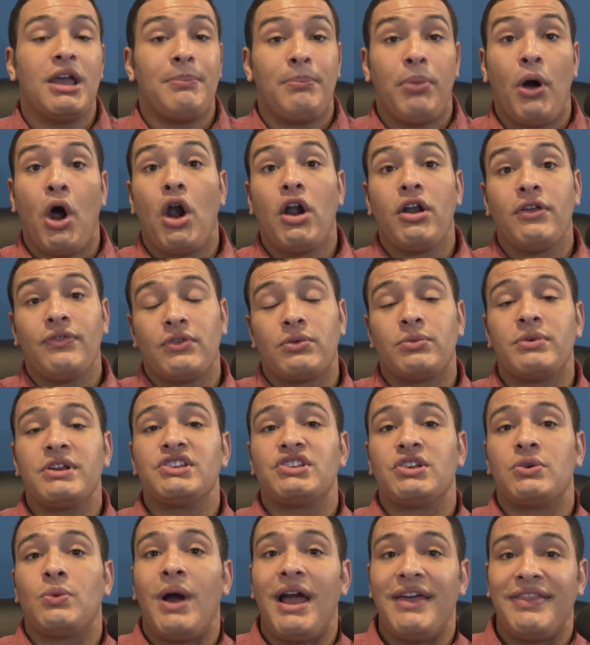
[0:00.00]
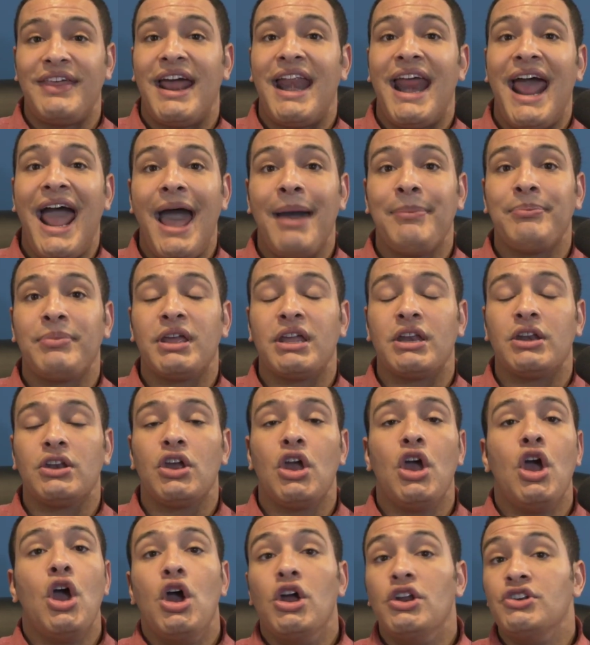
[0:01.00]
Part of the reason why that happened
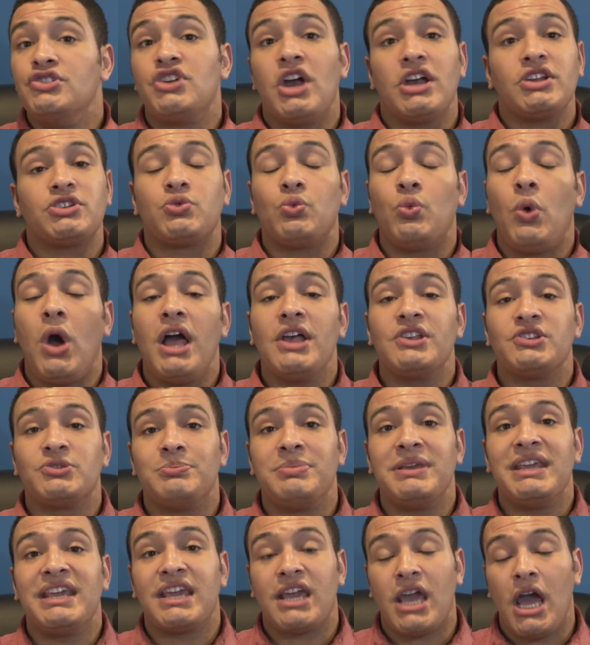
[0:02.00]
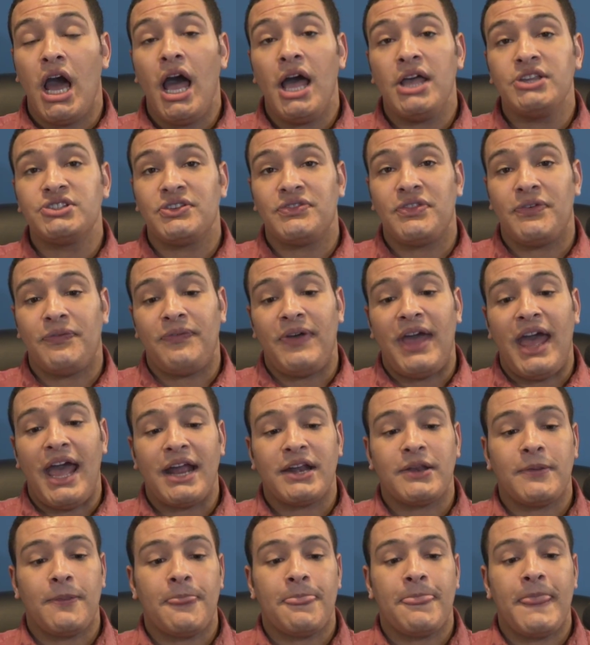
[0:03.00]
just was because of the
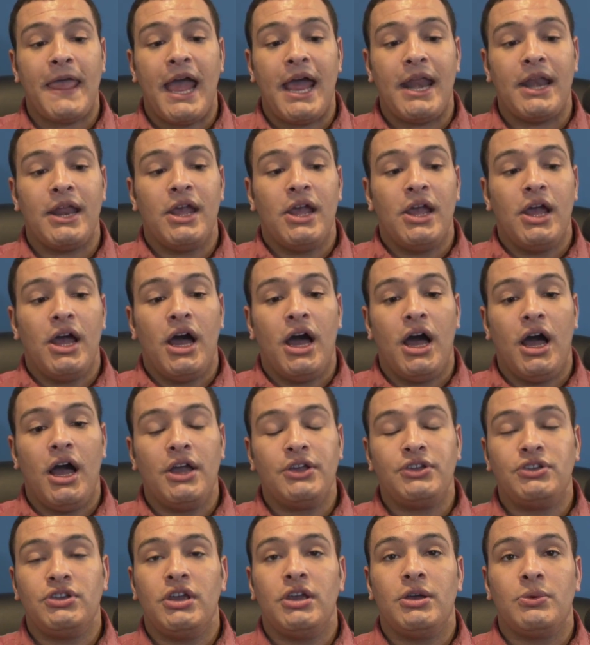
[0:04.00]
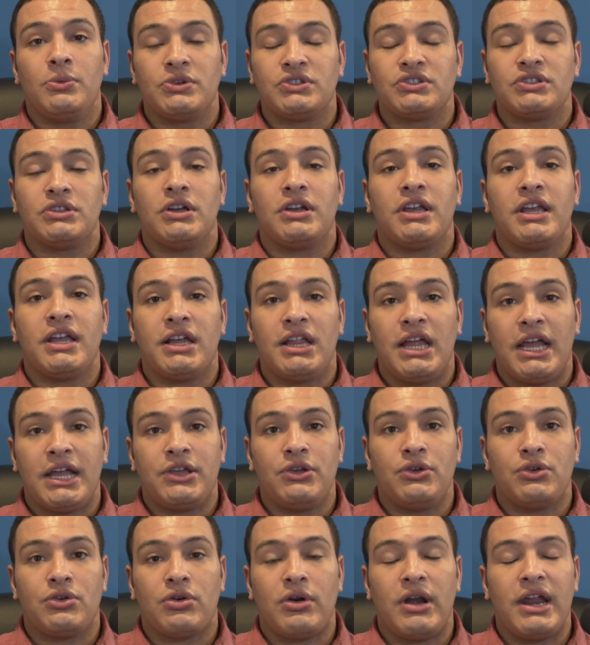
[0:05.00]
fact that it was looking like
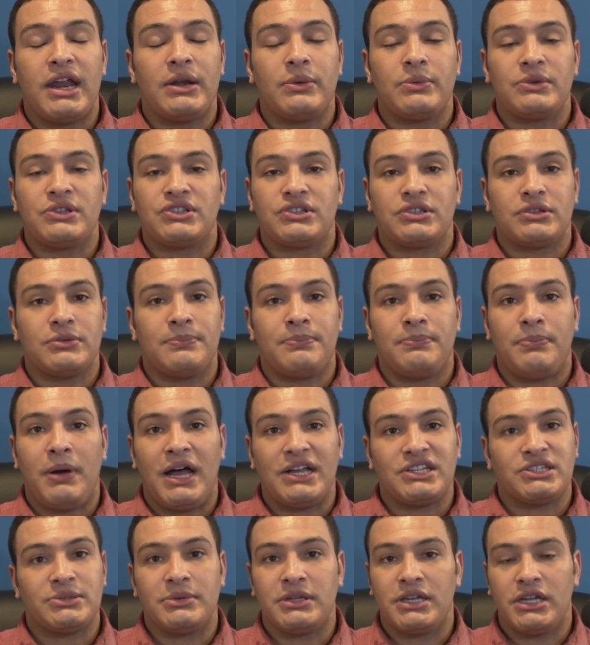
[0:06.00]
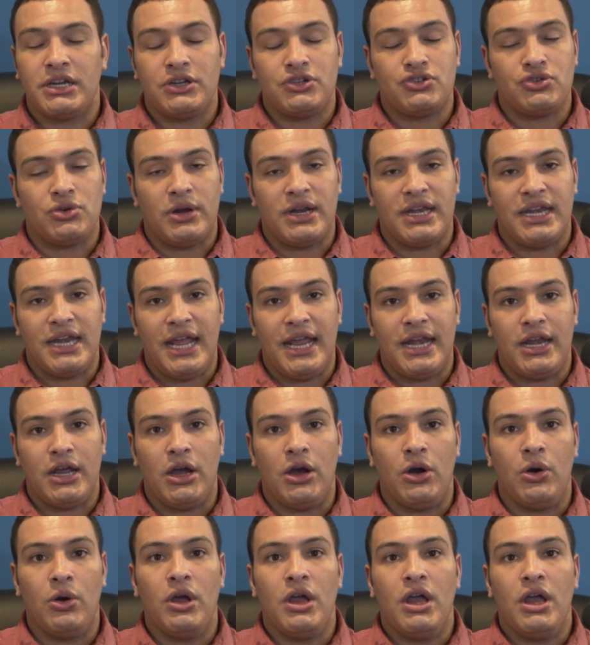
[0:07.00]
Ukraine was possibly going to join NATO.